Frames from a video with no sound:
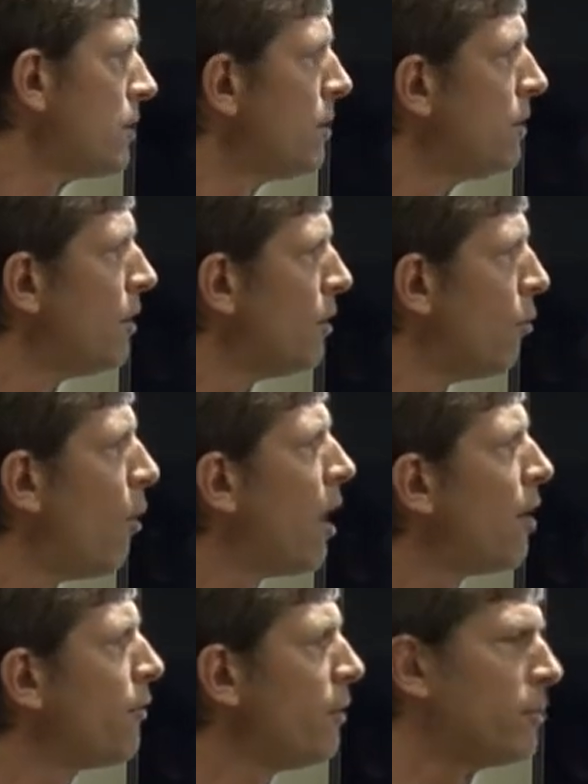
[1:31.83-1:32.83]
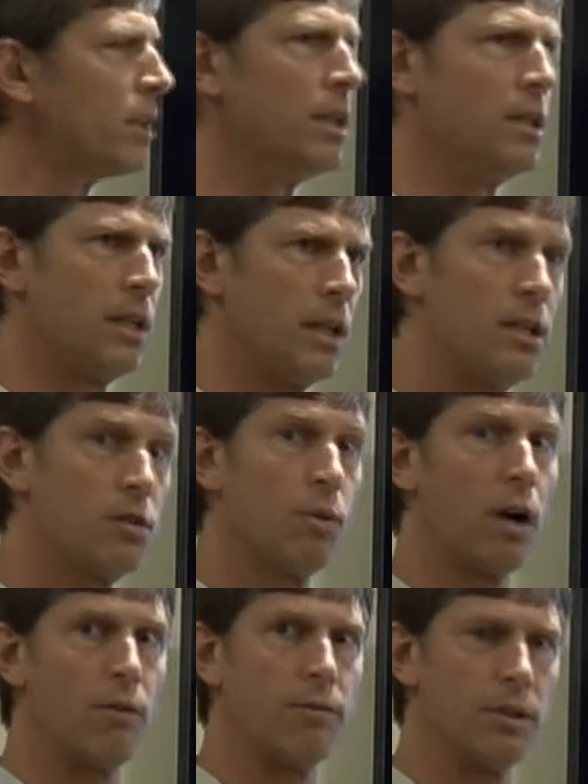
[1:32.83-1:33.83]
water from the east
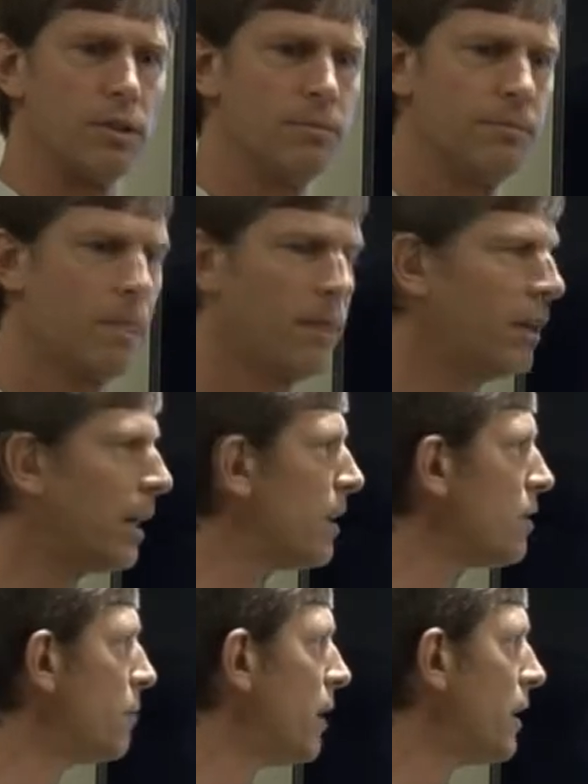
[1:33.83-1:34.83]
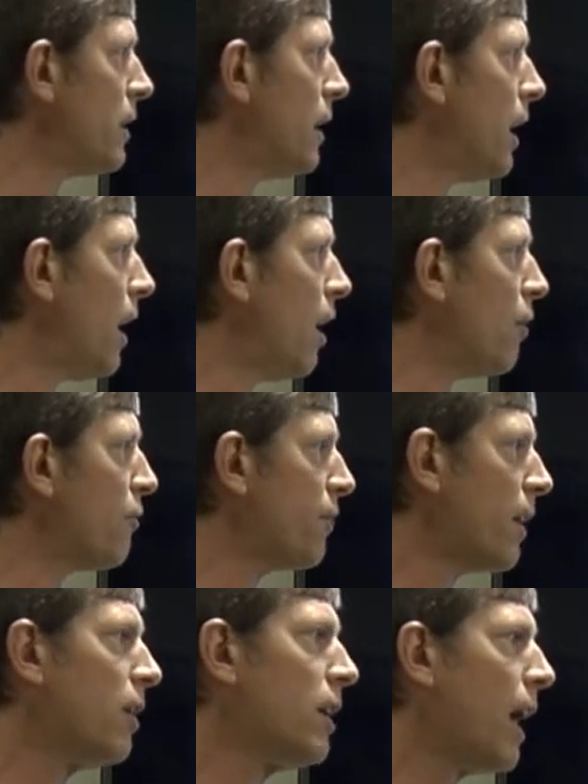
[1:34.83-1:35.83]
well field has been
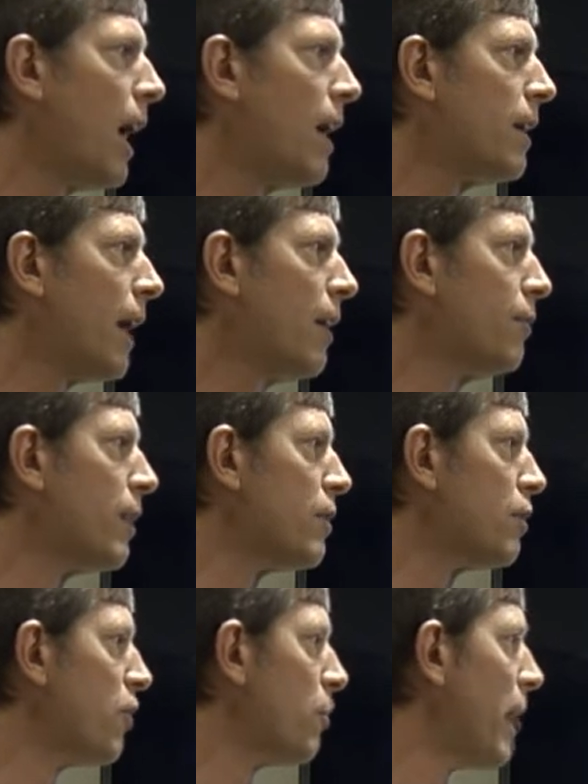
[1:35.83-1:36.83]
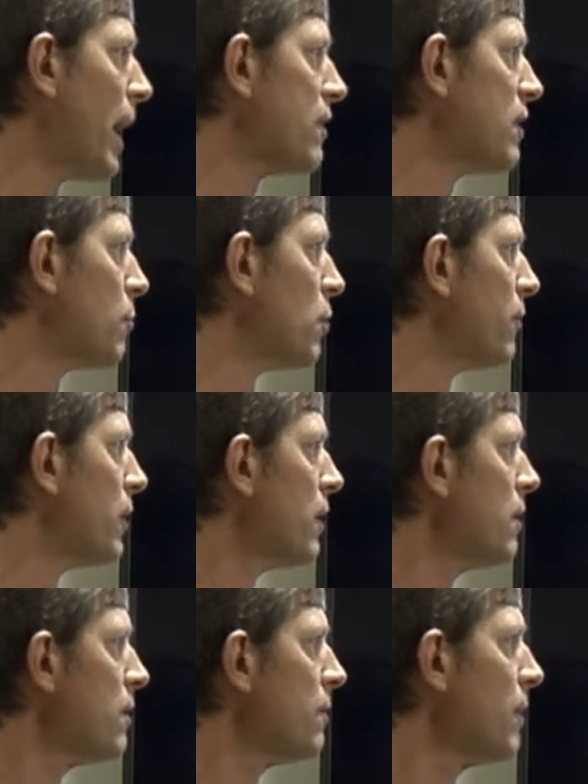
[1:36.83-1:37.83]
fairly high in nitrates over the past number of
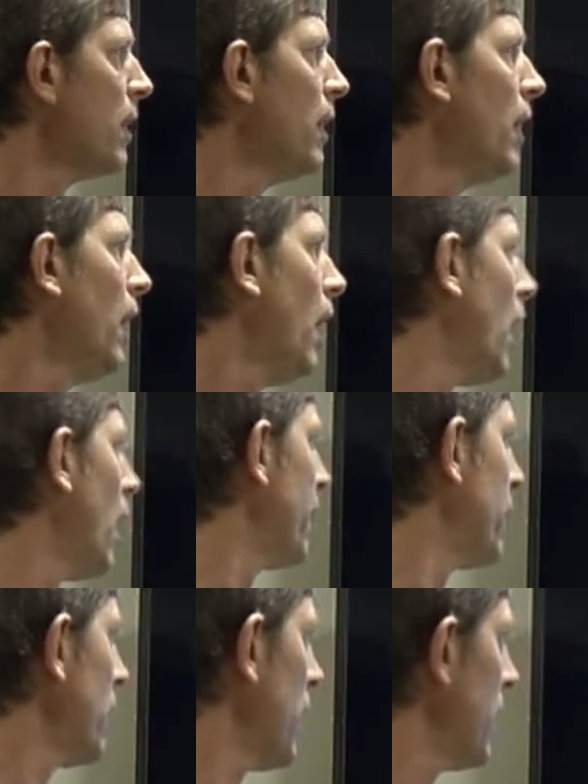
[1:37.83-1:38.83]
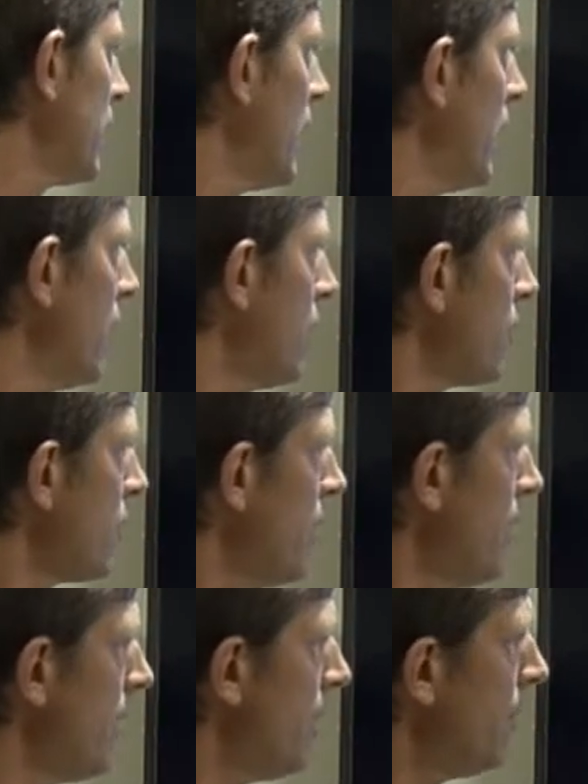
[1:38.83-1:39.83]
years. If you look at the
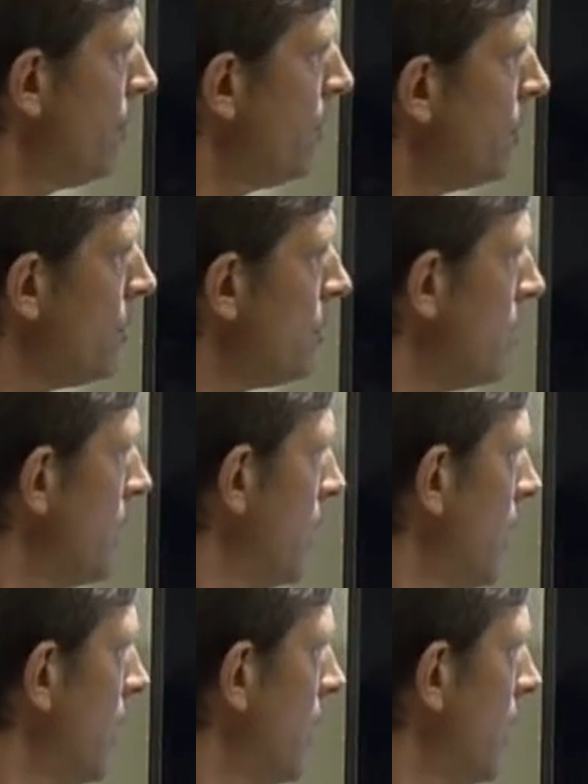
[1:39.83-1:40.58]
screen here, you'll see